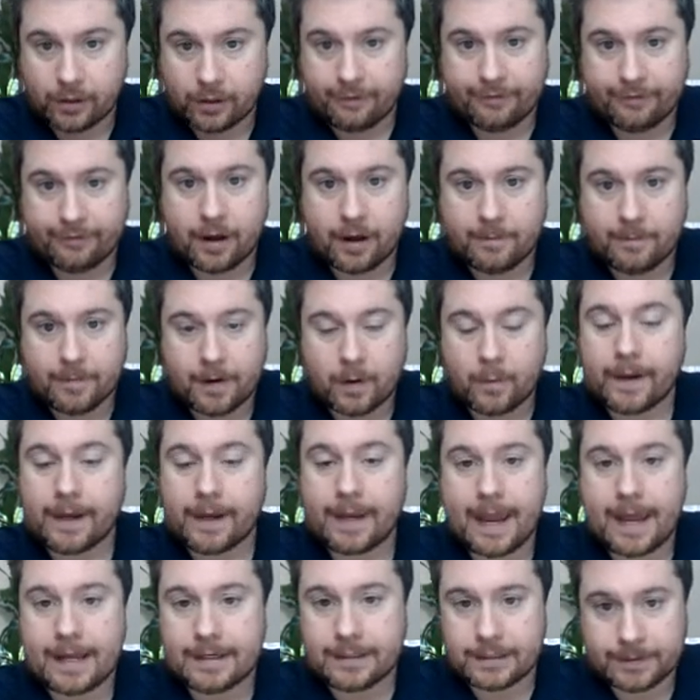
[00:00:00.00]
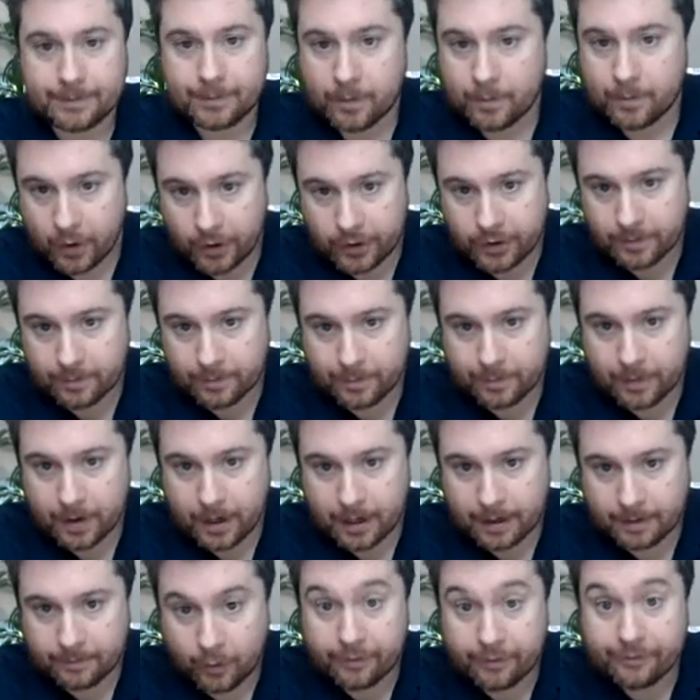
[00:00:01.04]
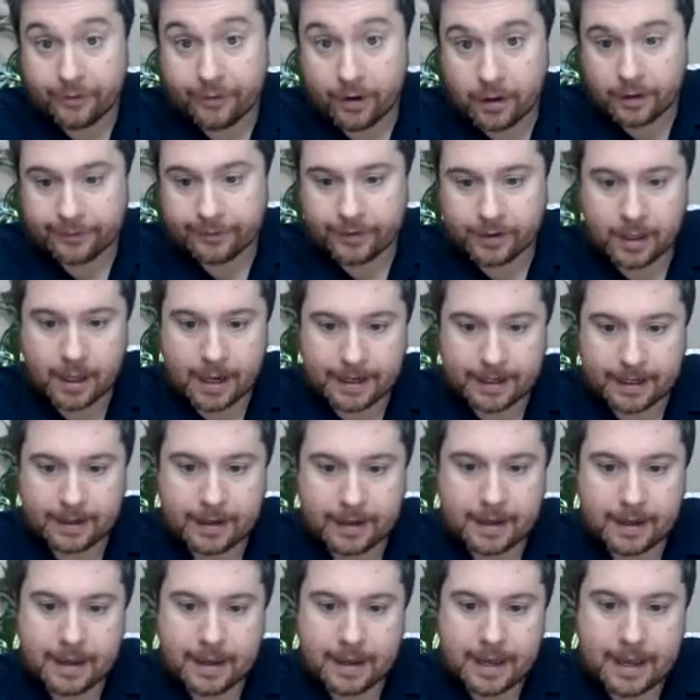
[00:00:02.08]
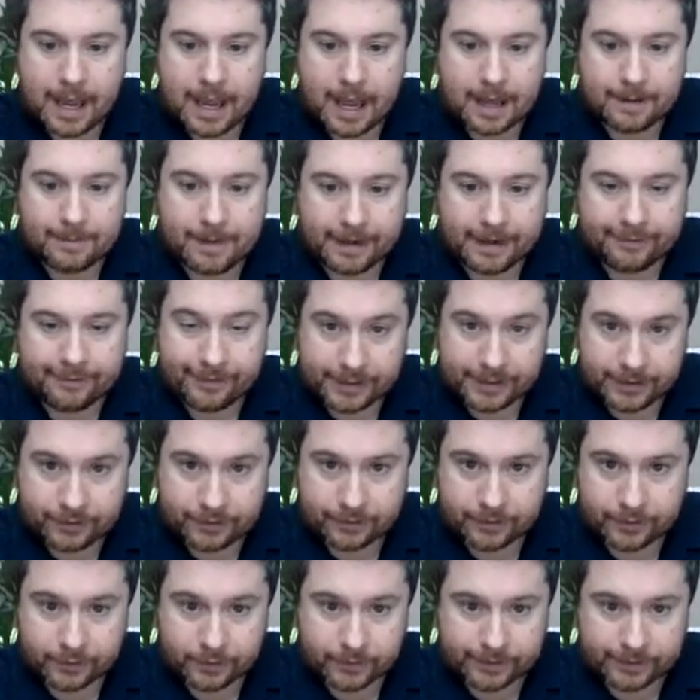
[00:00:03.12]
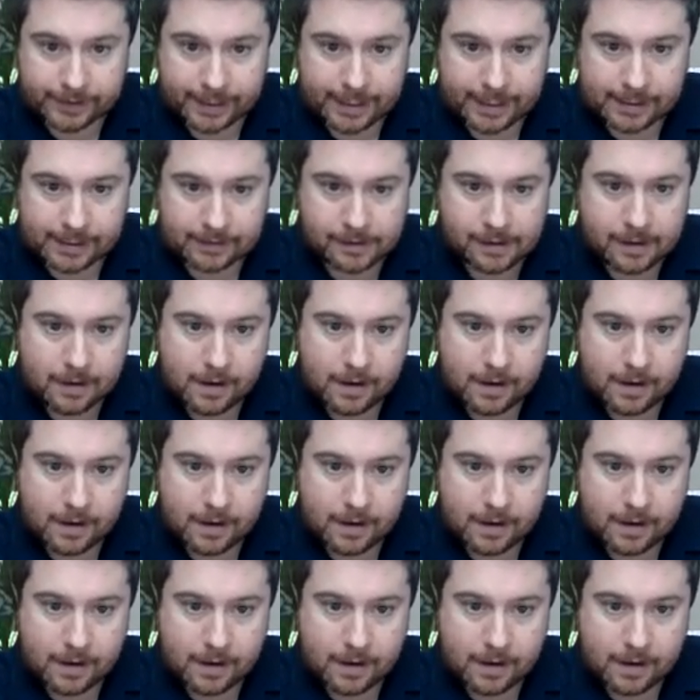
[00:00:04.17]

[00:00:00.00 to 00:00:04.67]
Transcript: offer, but we can just promote your profile if you like, and a feature in the newsletter.